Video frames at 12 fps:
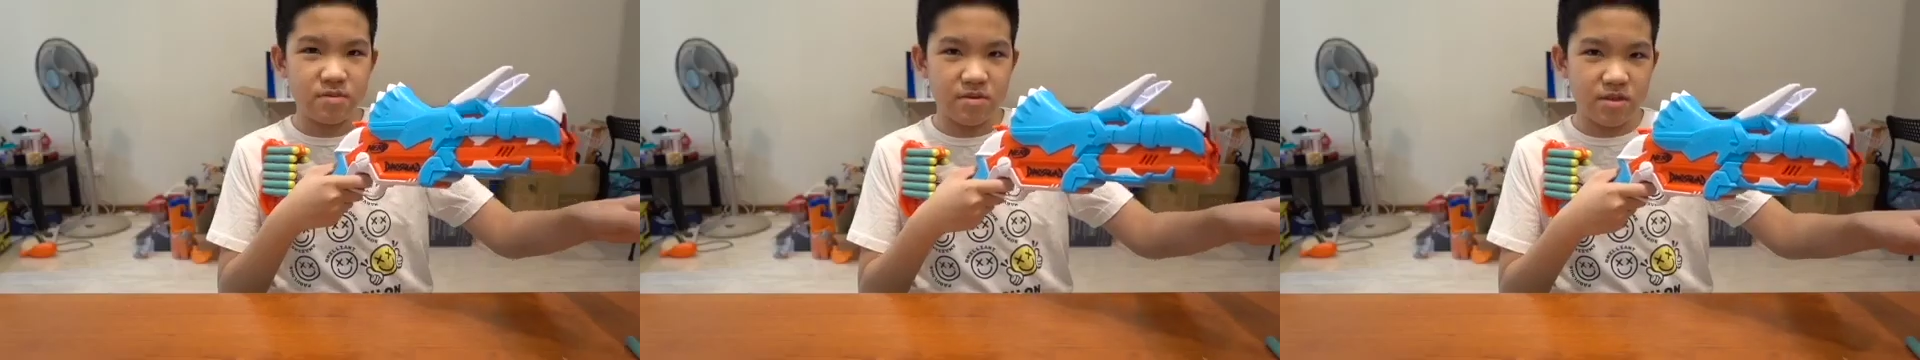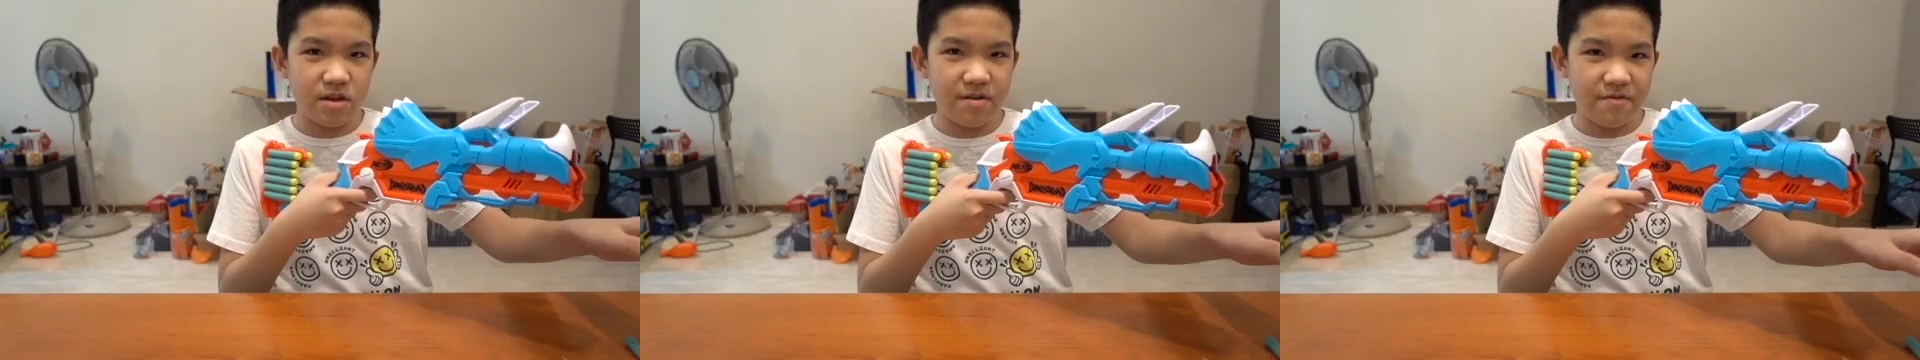
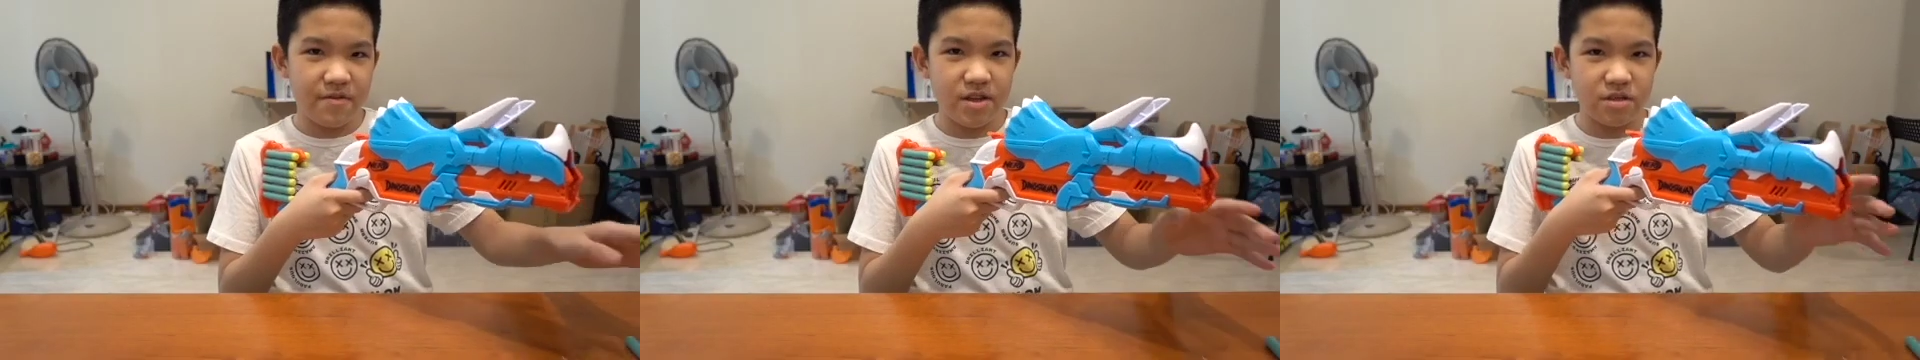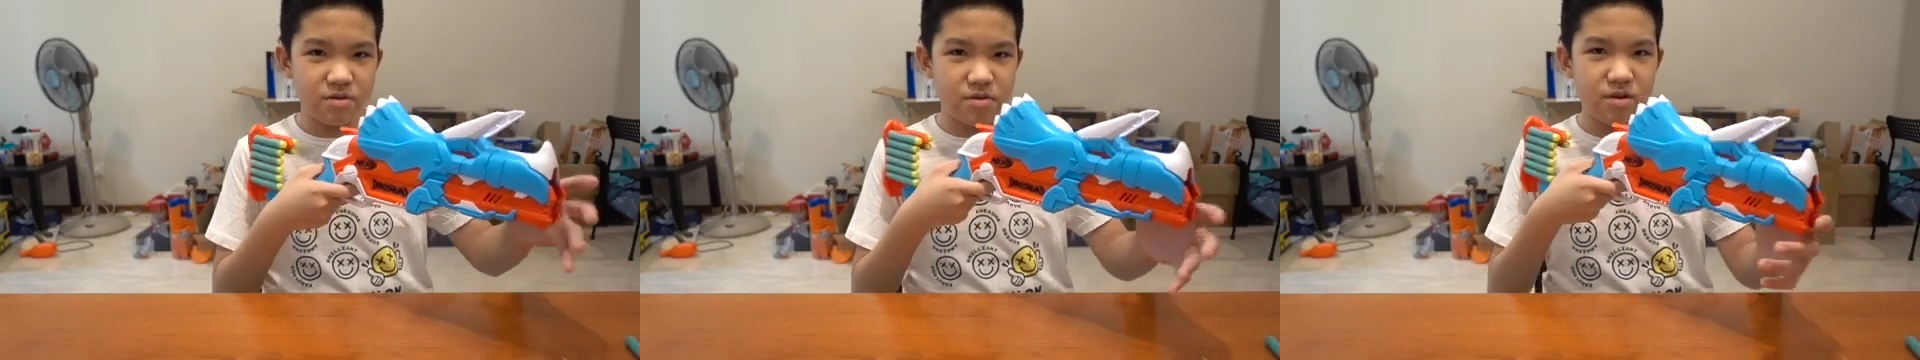with your
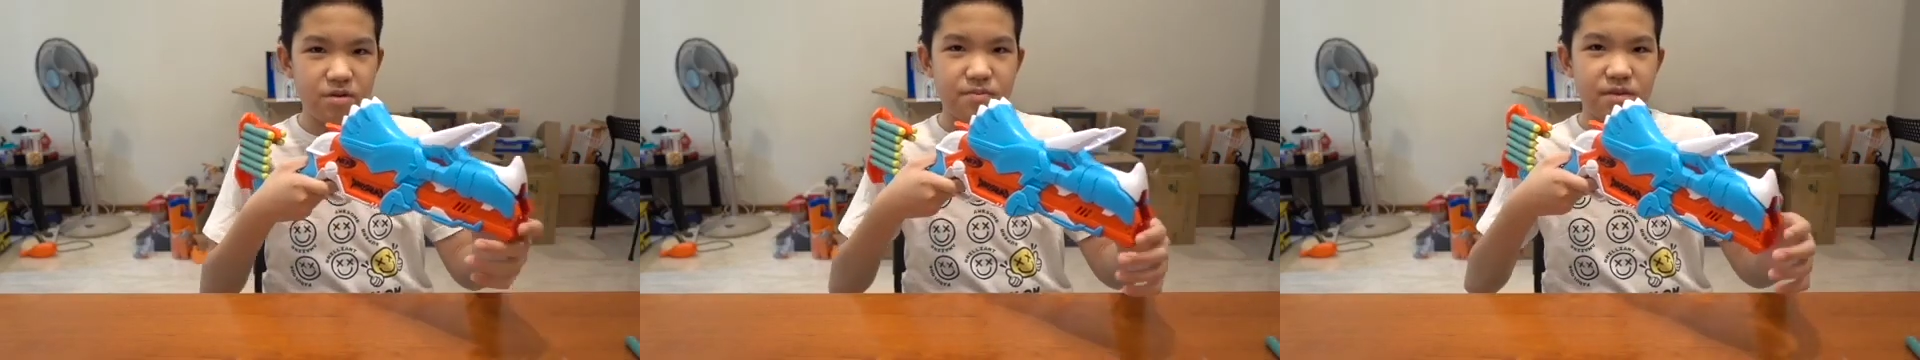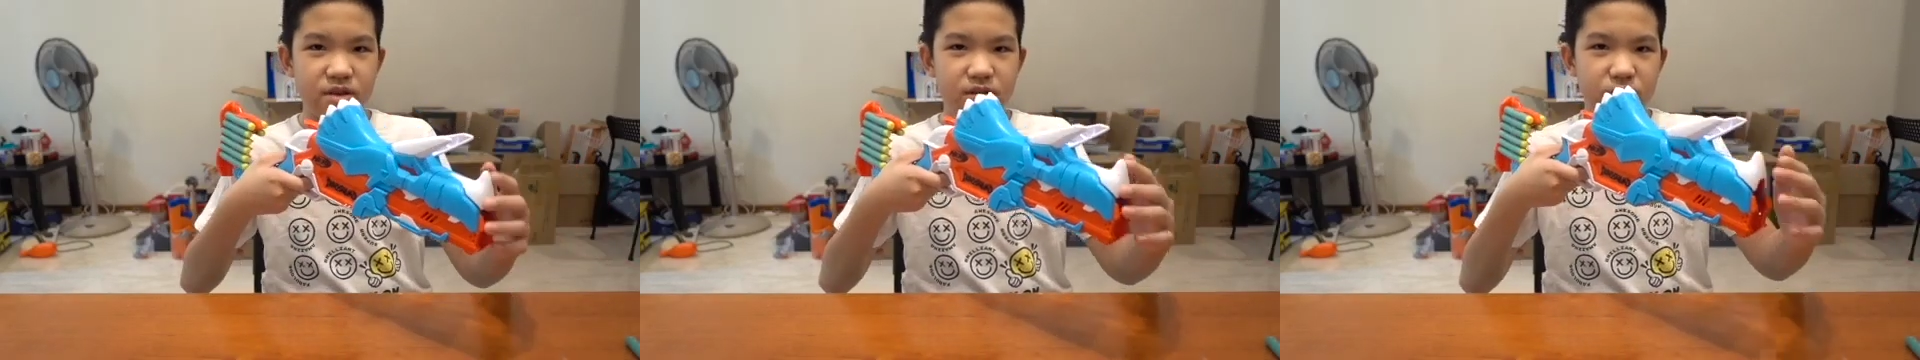friends while
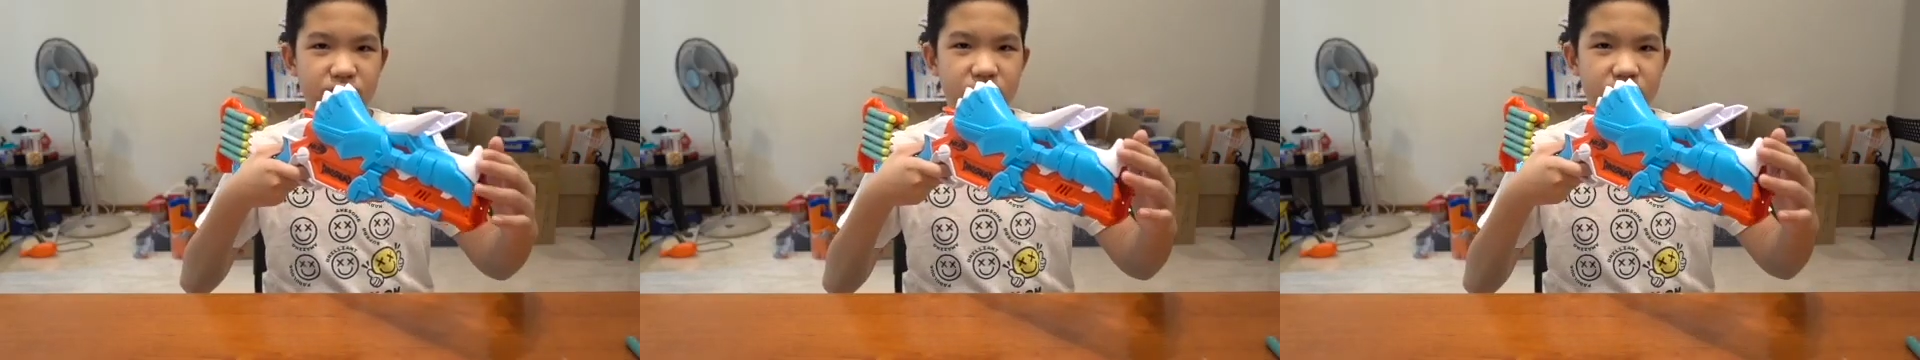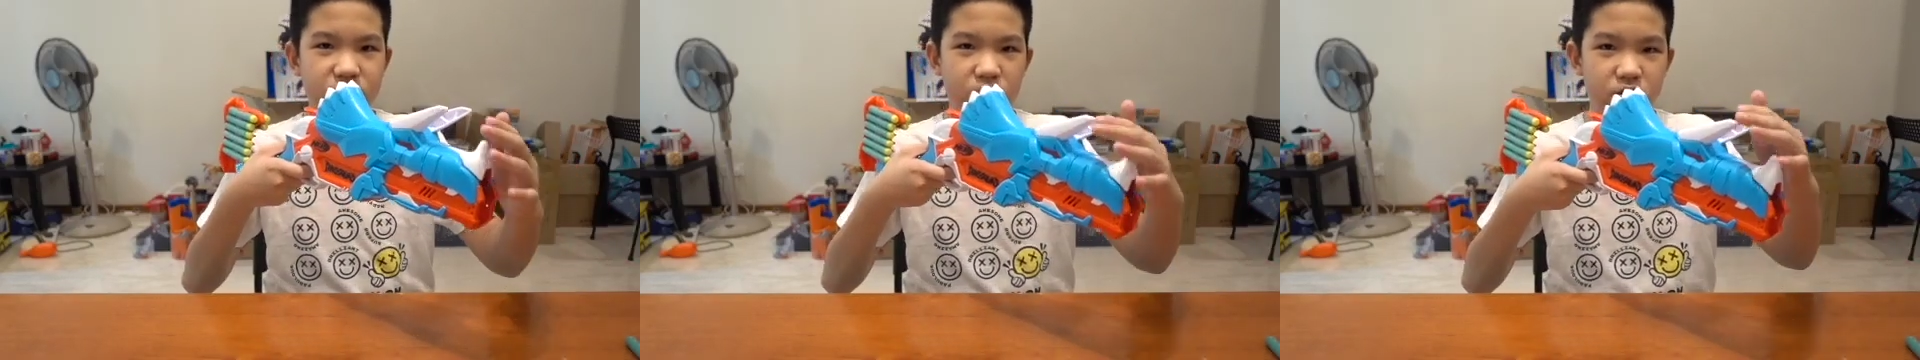playing with
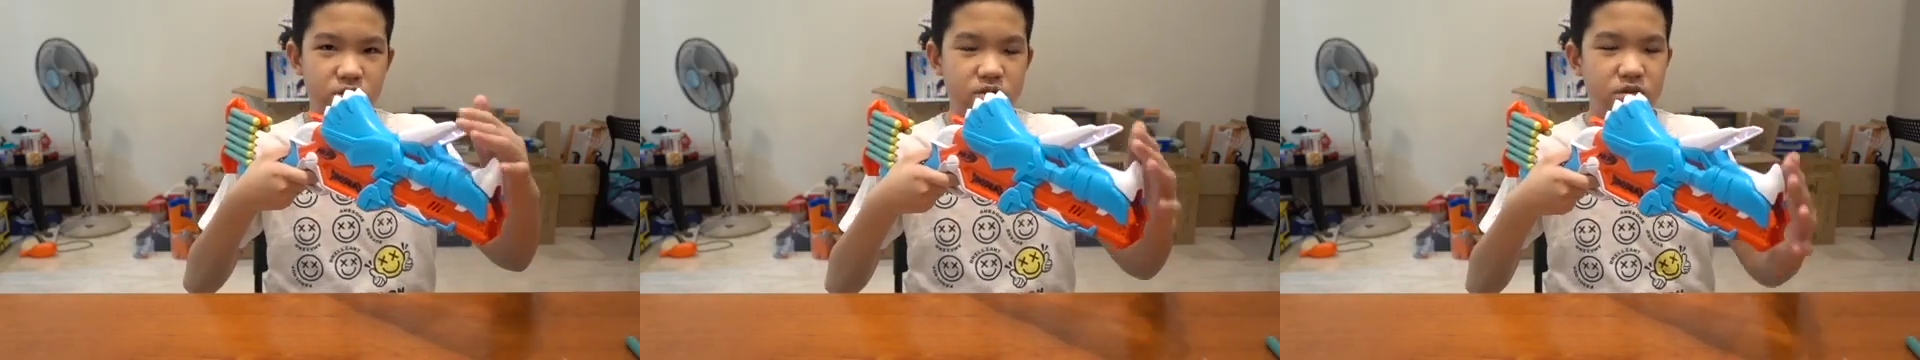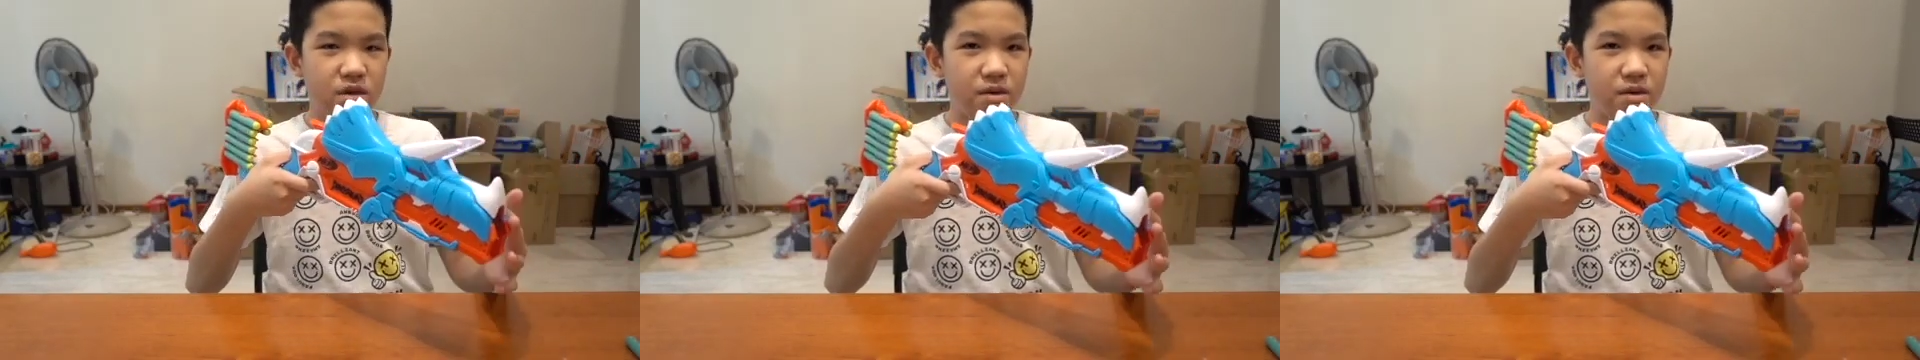these horns.